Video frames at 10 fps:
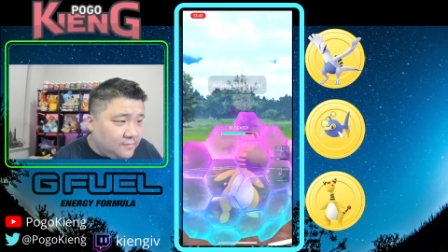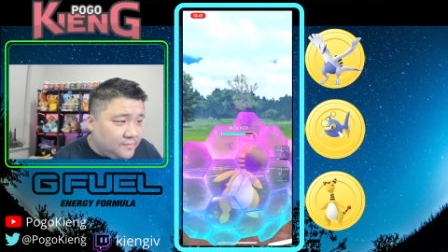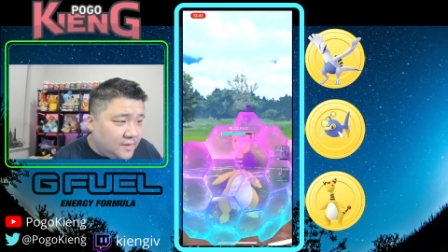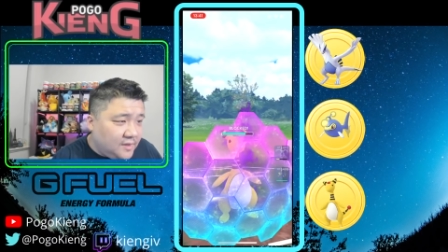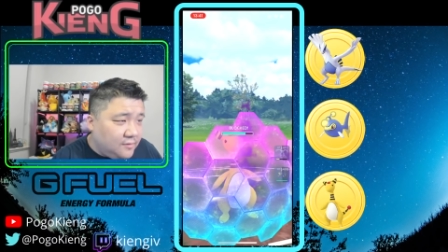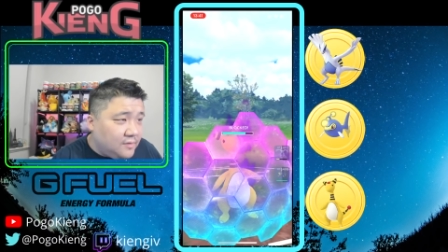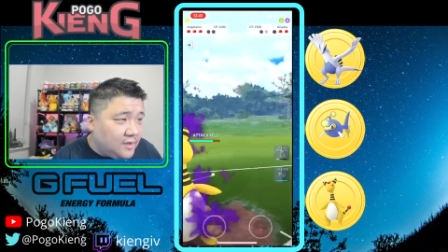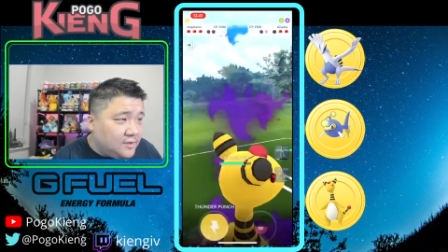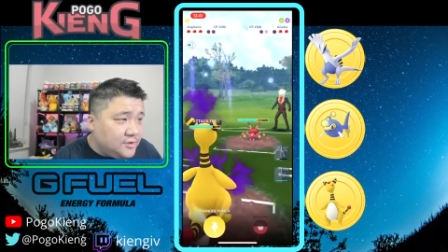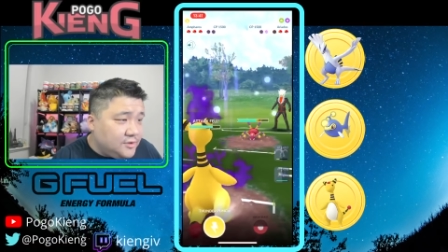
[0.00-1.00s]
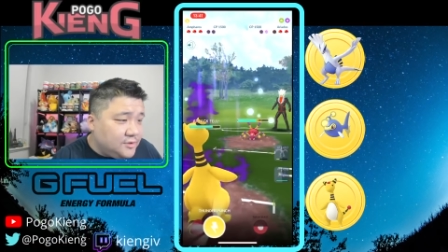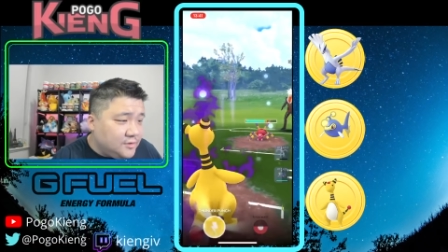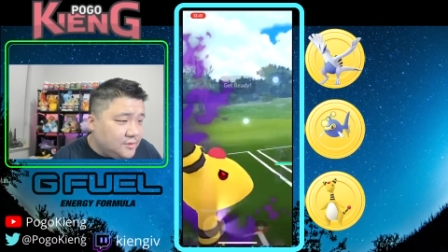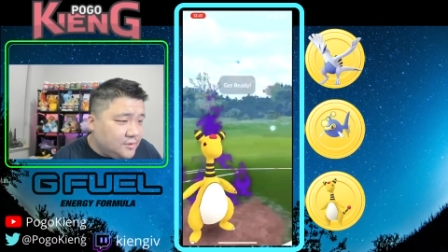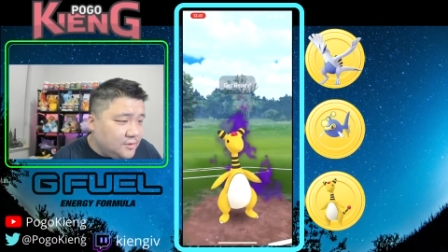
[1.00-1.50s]
They do lunge
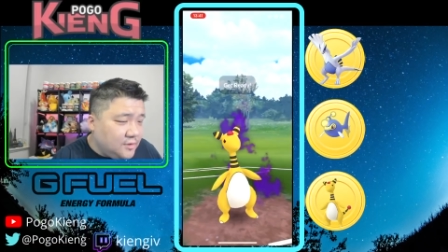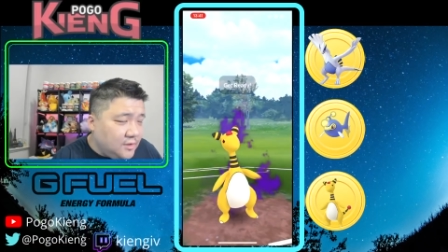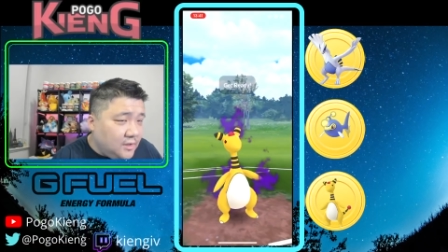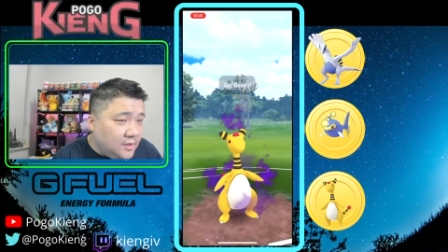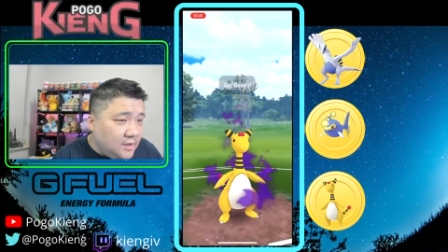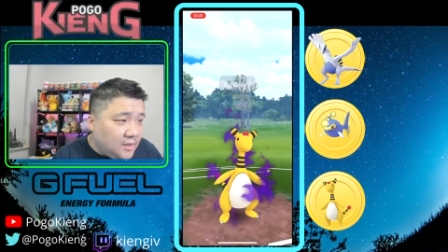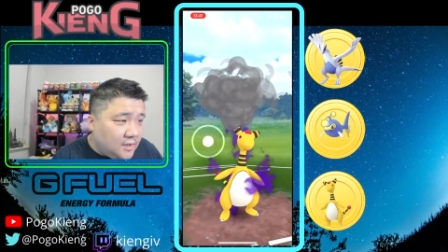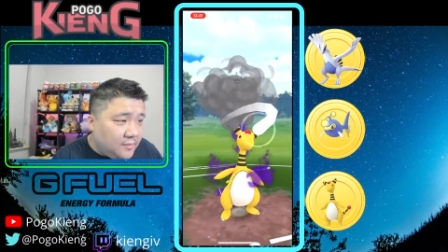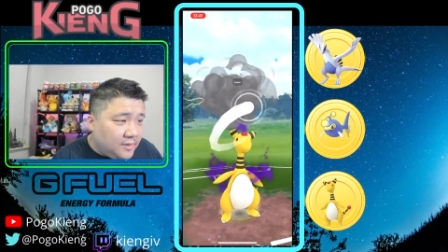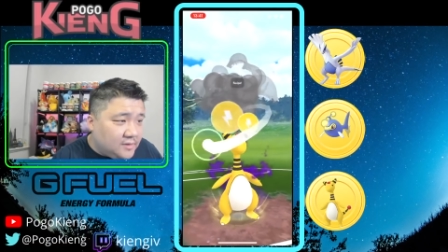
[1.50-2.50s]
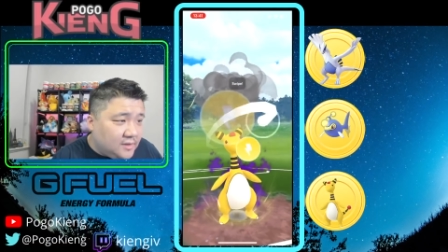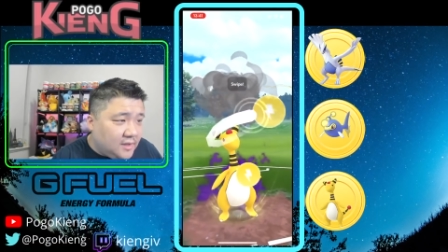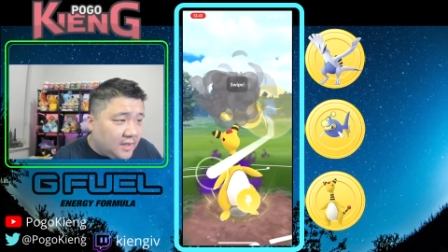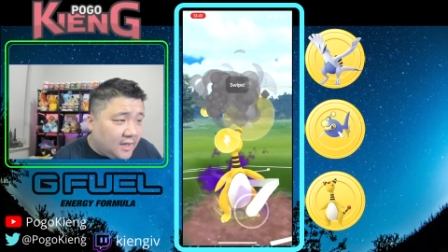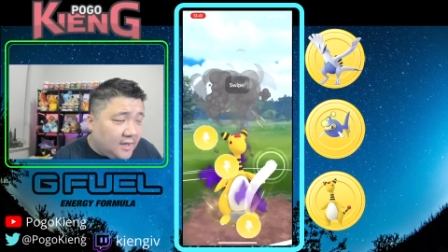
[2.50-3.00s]
gonna be able to
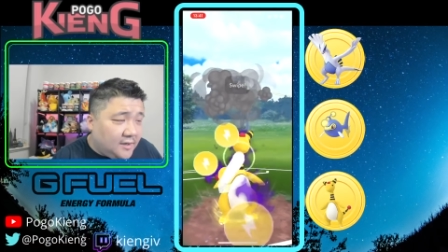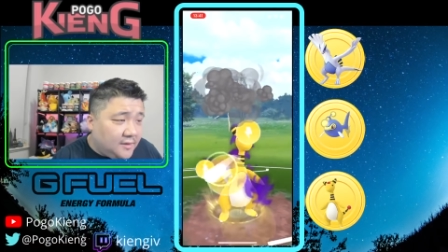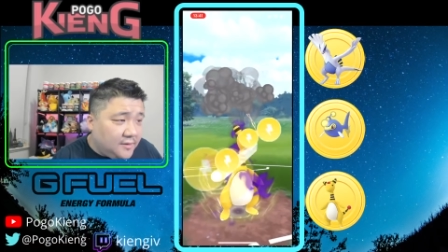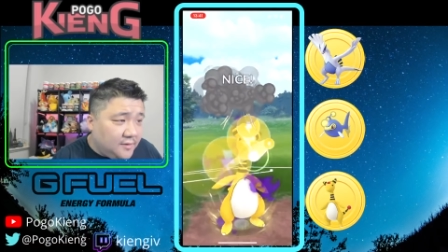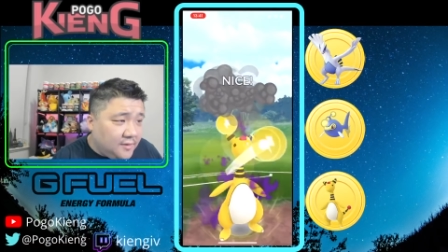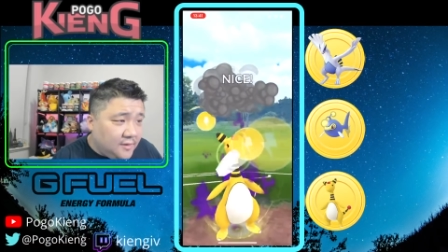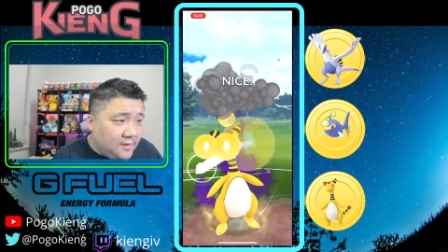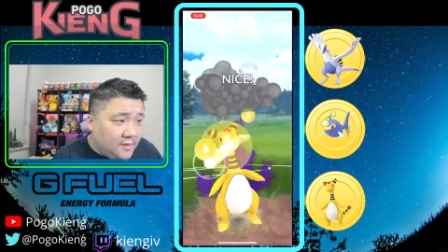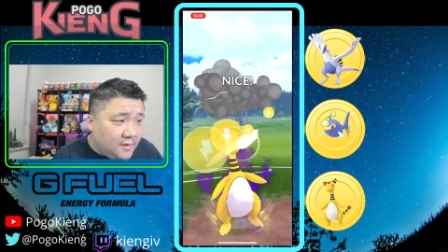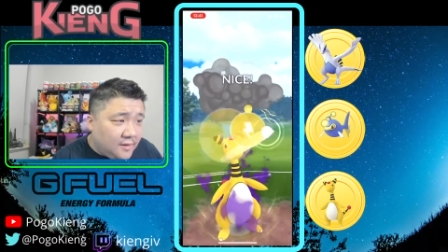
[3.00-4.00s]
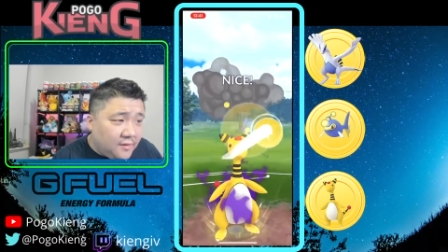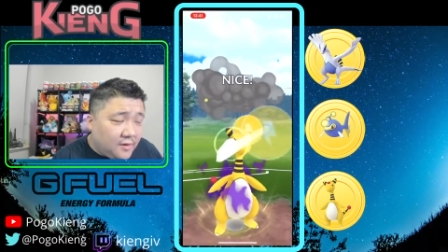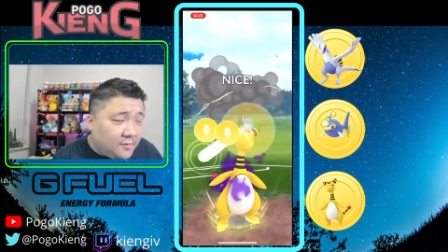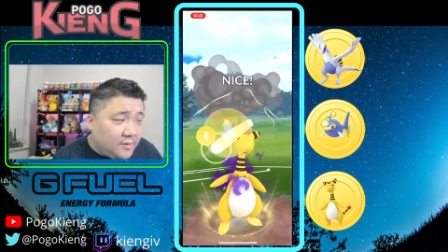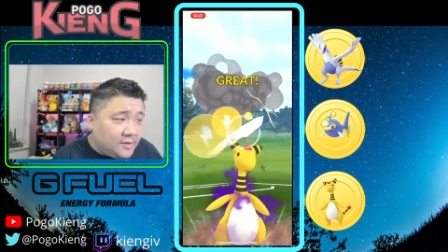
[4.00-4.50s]
land the
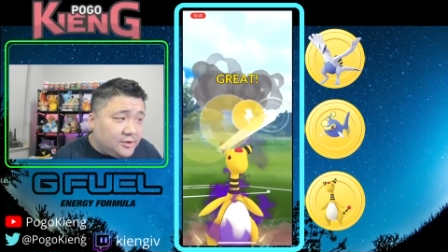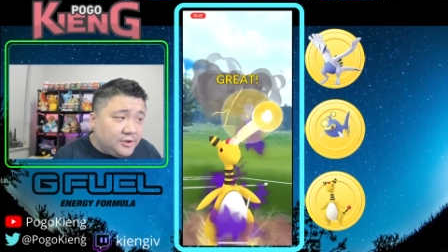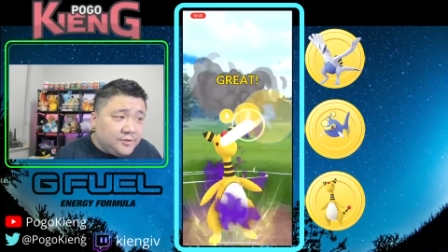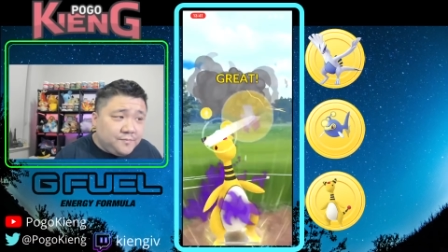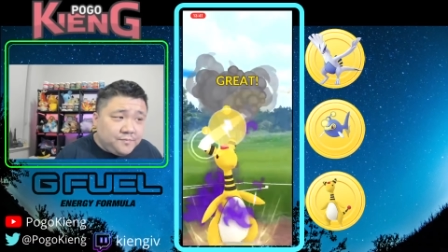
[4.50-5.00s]
Thunder Punch.